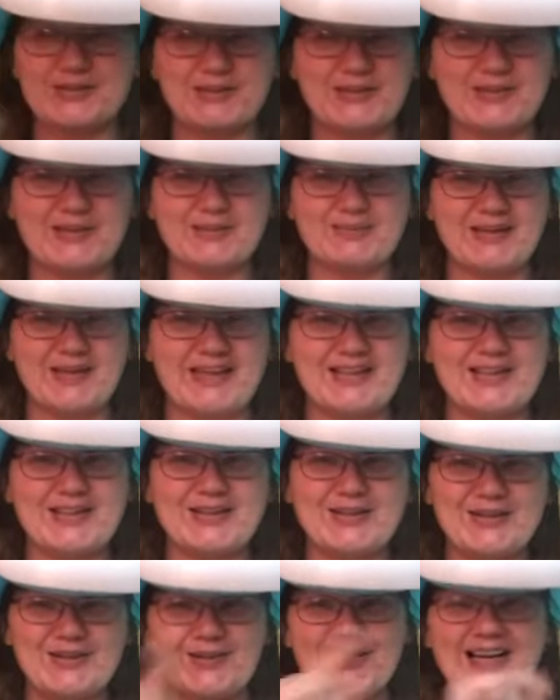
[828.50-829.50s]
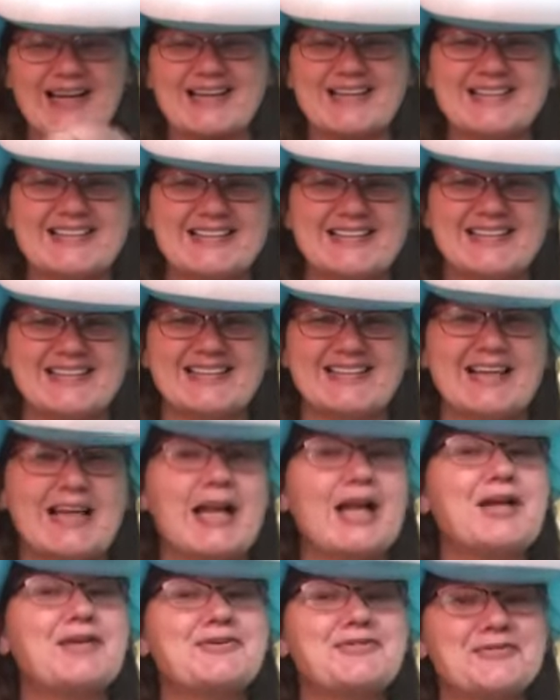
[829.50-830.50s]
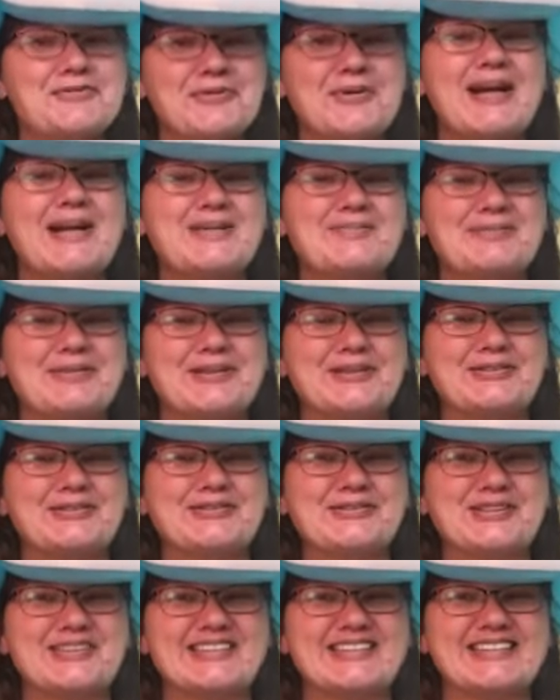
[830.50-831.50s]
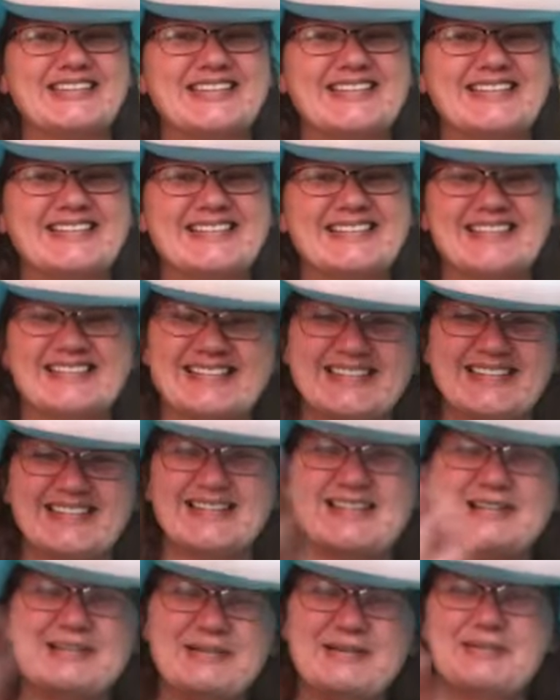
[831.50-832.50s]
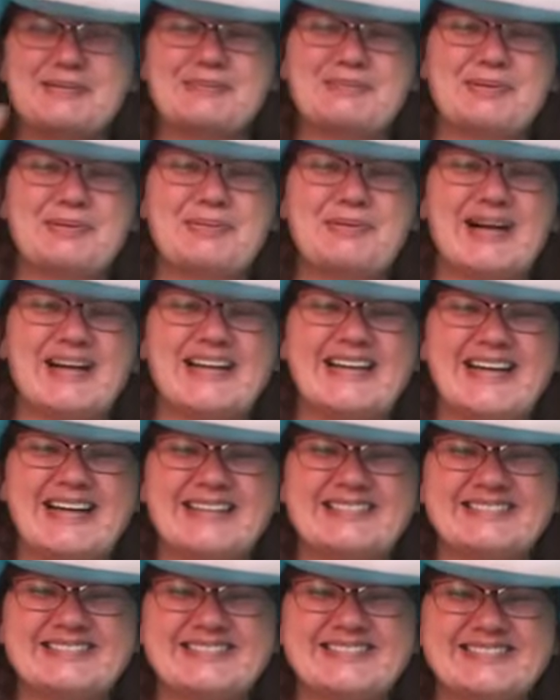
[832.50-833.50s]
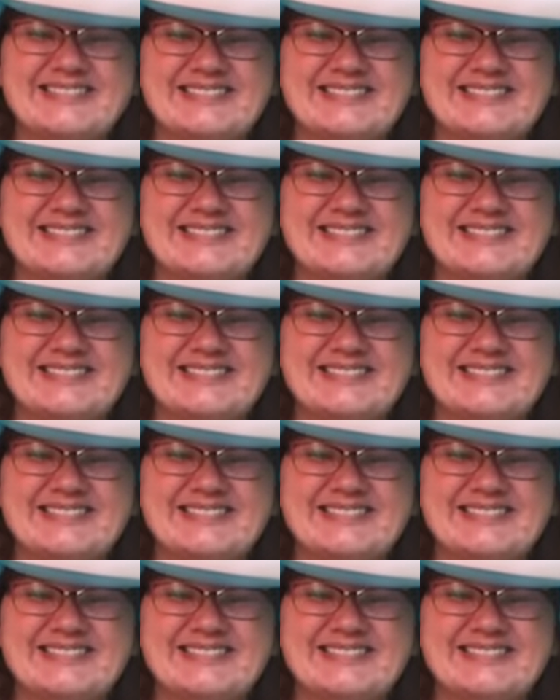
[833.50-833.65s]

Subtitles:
going to make you guys a great balloon twister. Bye-bye now.